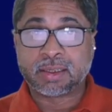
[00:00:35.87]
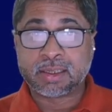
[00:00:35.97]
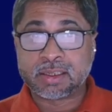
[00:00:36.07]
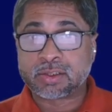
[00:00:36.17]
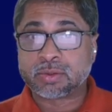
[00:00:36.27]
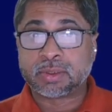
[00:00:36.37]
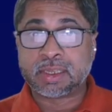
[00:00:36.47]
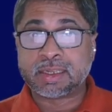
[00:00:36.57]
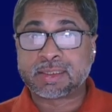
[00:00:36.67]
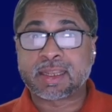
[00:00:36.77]
into
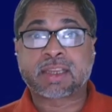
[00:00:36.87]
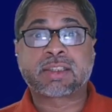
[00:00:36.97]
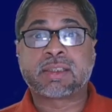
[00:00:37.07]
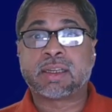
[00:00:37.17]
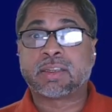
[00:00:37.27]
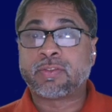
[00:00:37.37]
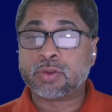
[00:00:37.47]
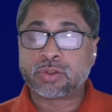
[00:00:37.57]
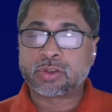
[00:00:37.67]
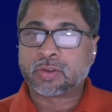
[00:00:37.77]
the Techstars
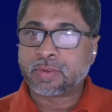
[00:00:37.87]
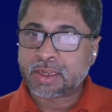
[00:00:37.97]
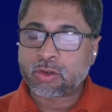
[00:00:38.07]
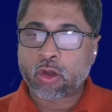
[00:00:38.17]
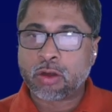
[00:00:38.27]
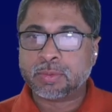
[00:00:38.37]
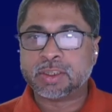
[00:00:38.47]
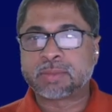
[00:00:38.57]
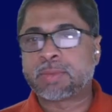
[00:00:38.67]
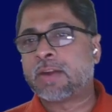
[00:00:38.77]
Future of
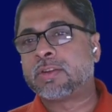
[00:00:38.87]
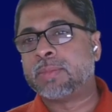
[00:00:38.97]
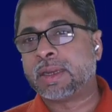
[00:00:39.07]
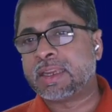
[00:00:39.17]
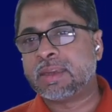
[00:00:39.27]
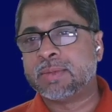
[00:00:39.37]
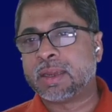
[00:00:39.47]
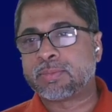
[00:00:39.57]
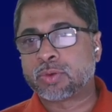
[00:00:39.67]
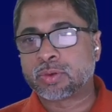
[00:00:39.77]
E-commerce powered by
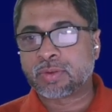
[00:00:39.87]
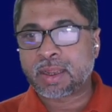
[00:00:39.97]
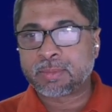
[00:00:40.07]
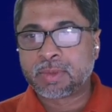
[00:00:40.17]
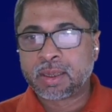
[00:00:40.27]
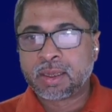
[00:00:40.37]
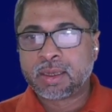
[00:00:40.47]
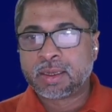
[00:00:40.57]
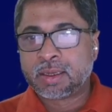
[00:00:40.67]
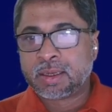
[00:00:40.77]
eBay program,
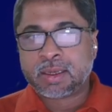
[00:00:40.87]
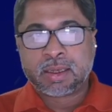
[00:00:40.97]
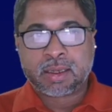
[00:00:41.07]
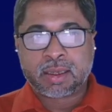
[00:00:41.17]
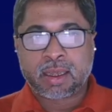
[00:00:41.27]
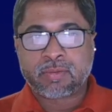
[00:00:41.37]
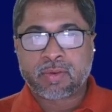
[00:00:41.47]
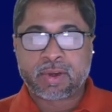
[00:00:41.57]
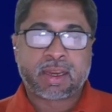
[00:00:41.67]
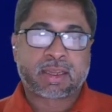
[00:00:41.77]
and
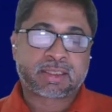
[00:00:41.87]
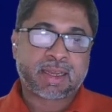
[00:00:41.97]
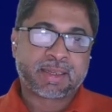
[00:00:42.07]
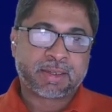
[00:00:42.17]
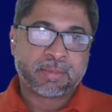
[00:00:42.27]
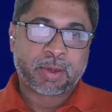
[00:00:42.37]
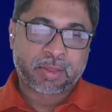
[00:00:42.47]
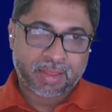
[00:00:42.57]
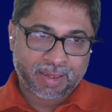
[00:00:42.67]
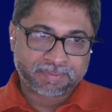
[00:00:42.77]
we're very excited
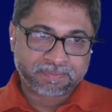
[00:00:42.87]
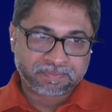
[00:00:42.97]
about that.